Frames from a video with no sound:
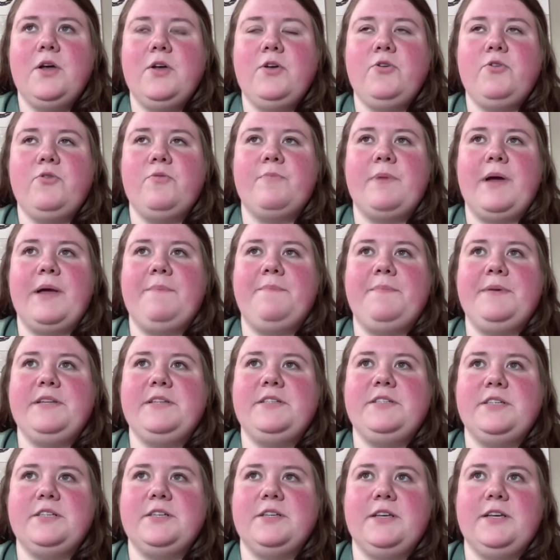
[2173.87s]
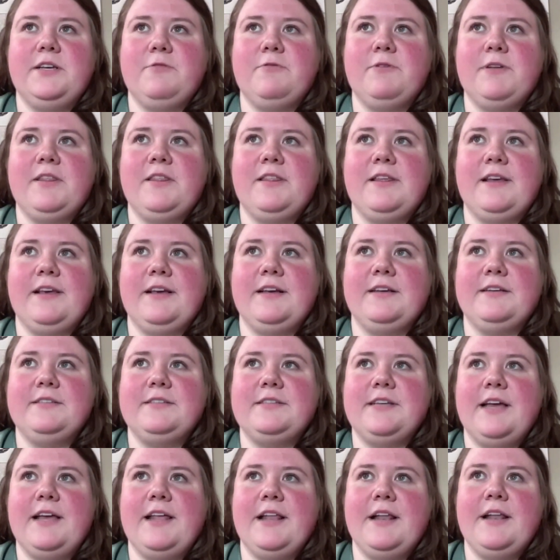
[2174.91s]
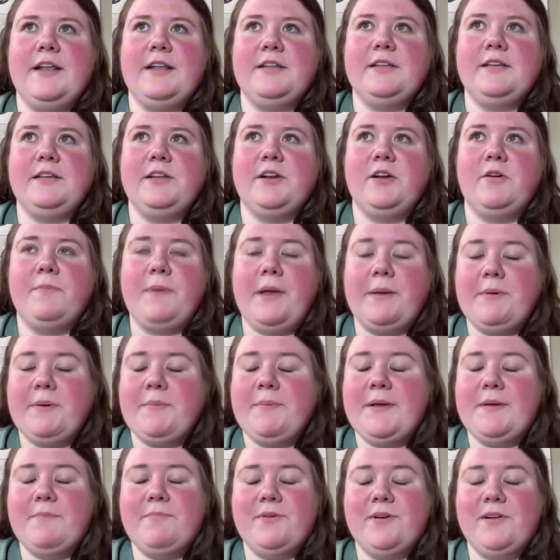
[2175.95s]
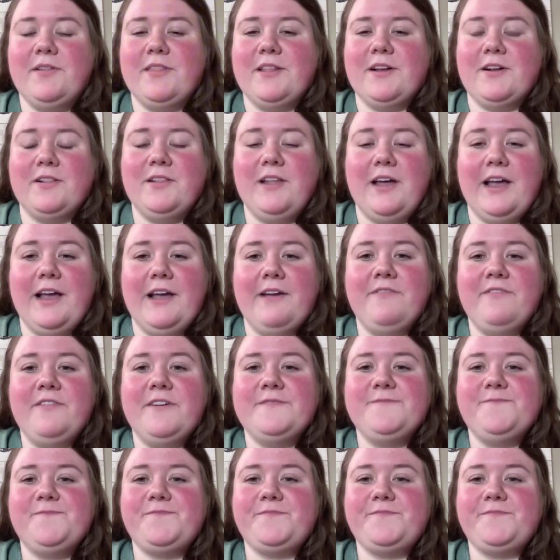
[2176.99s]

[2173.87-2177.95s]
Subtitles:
who might be dealing with things and, you know, maybe people in their life,